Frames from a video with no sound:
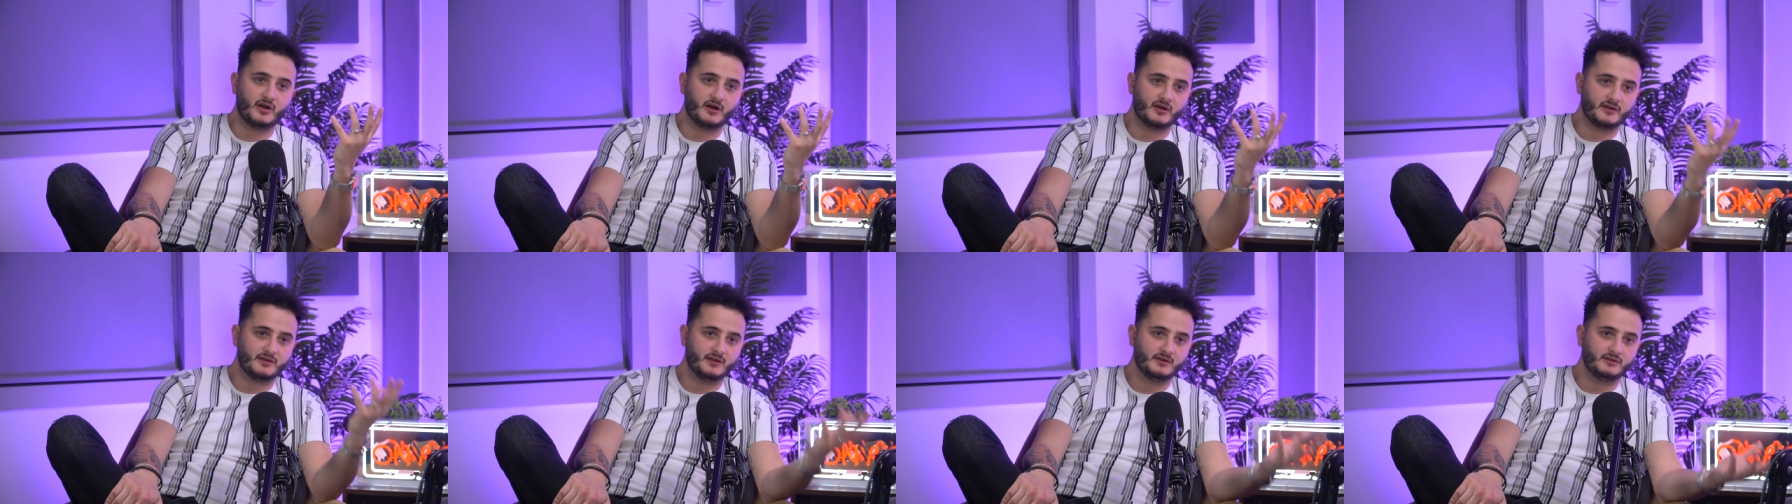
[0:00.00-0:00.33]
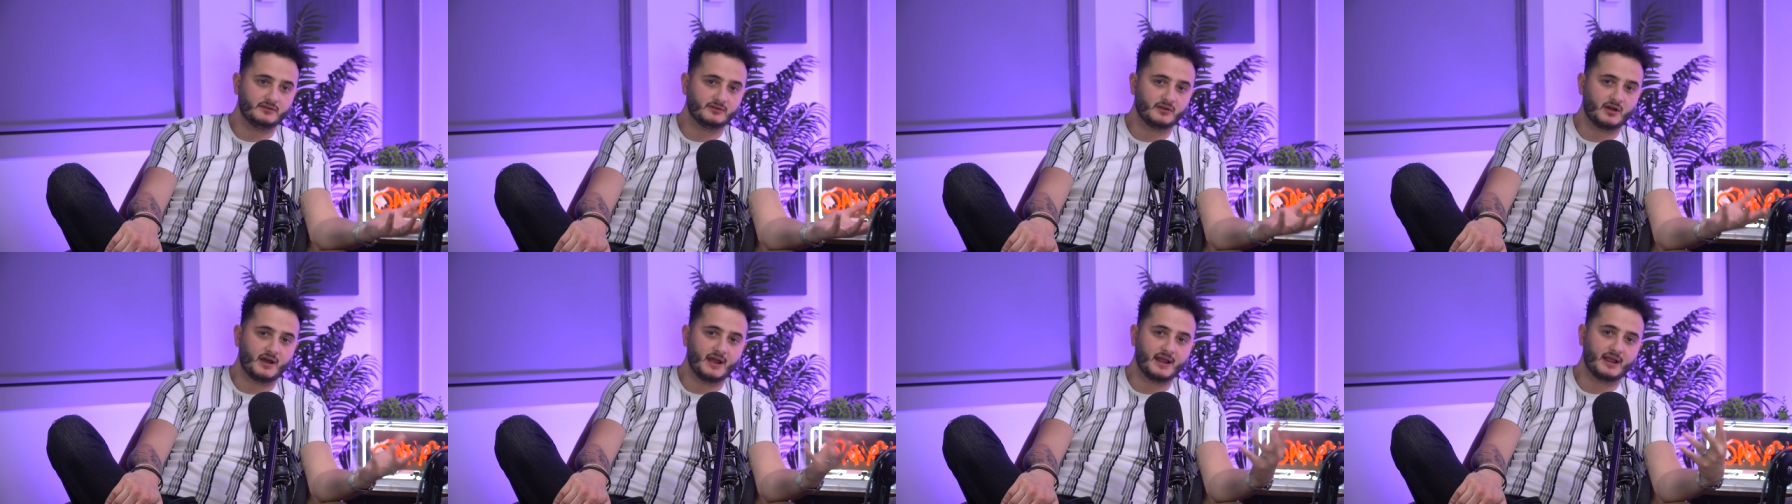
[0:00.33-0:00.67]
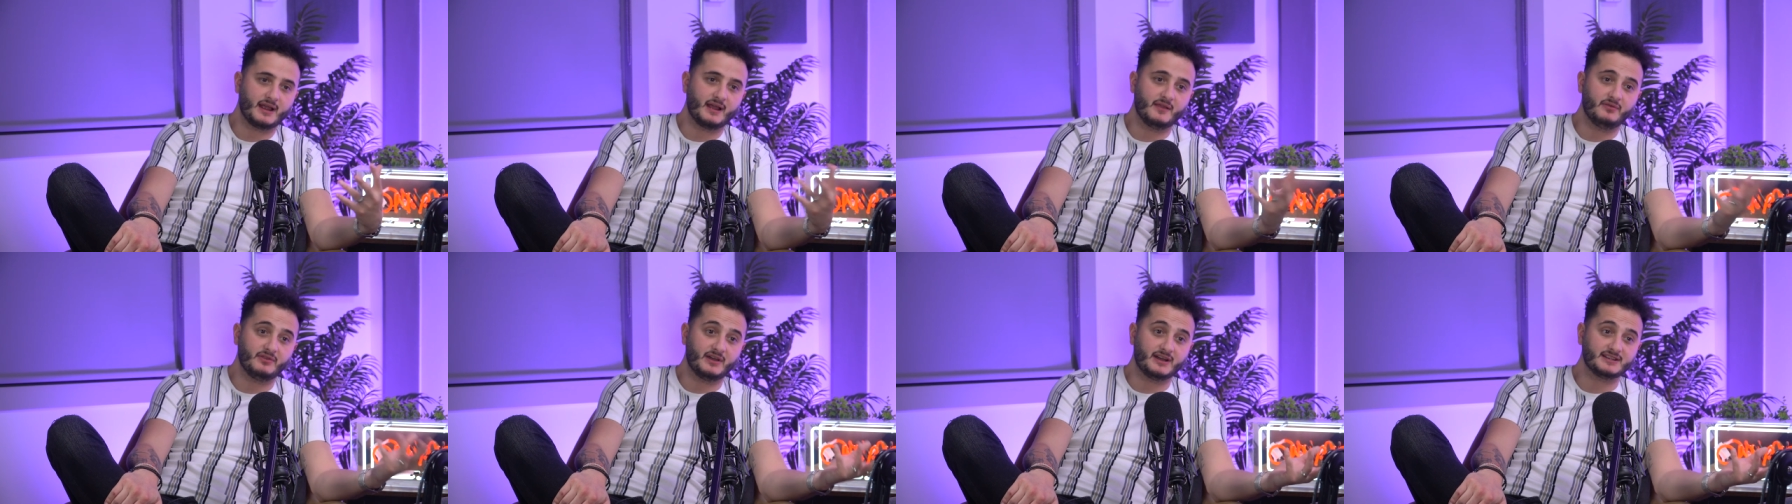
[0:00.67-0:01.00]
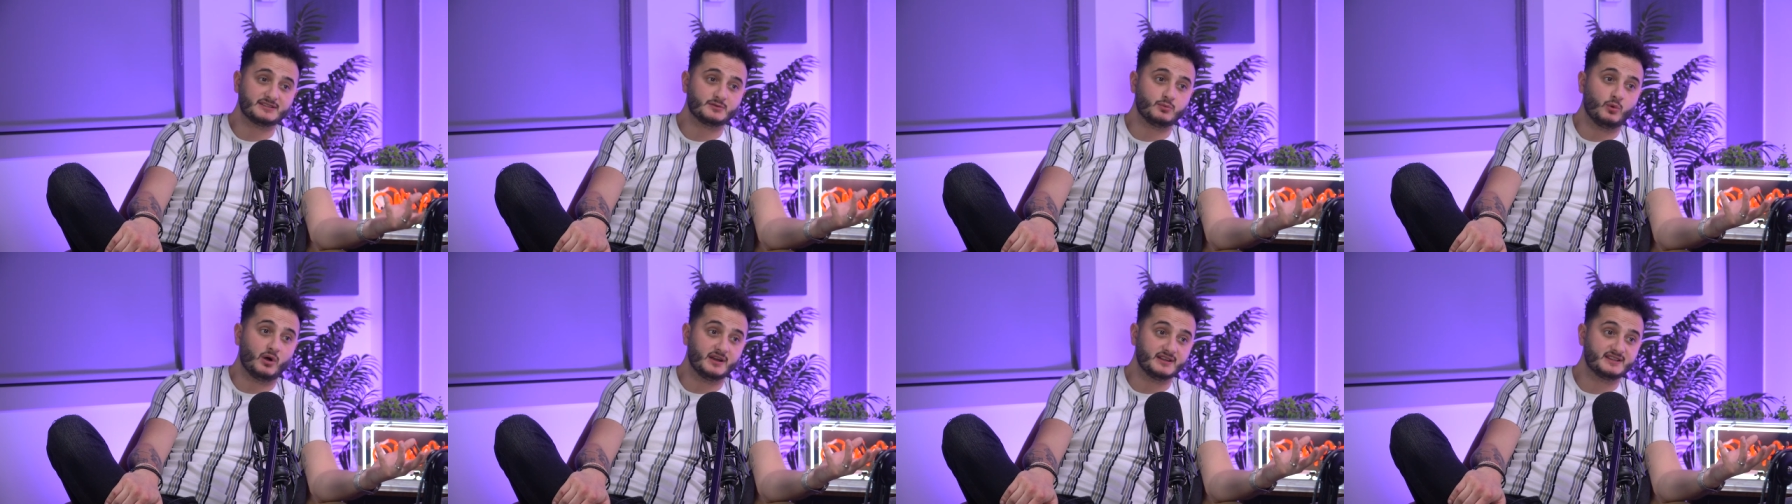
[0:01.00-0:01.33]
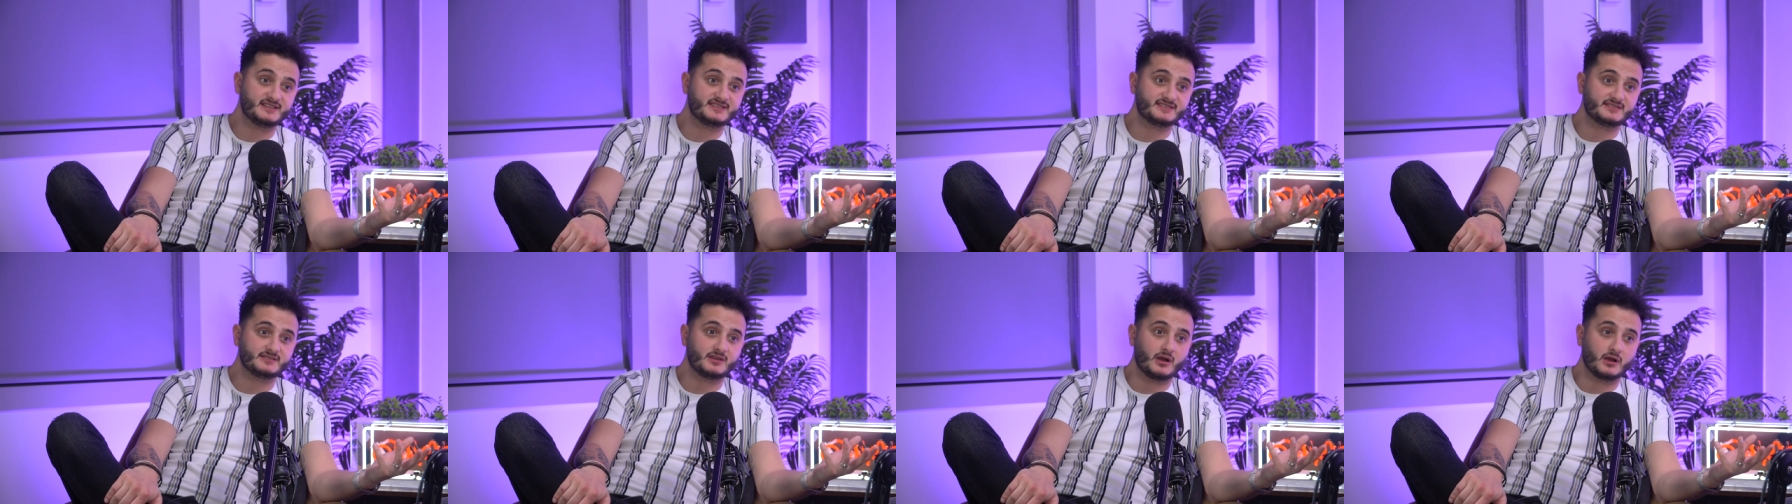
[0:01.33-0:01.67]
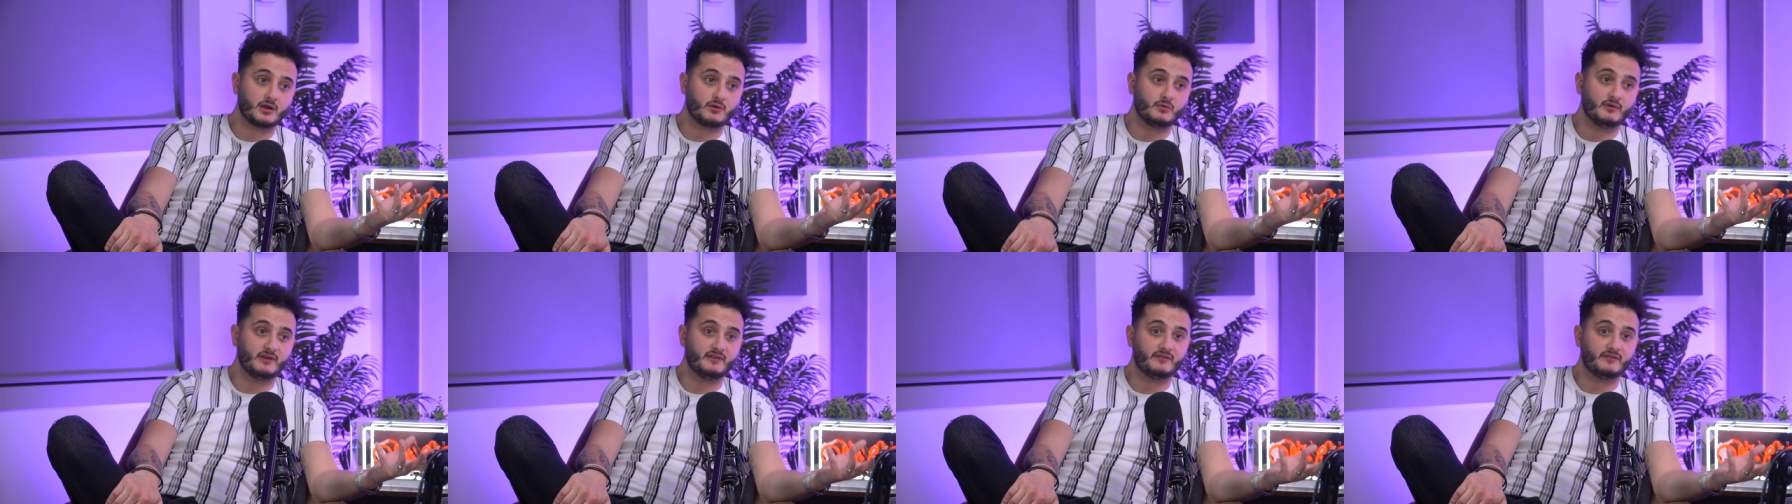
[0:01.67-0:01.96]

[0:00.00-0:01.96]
I'd like, and that's what I stuck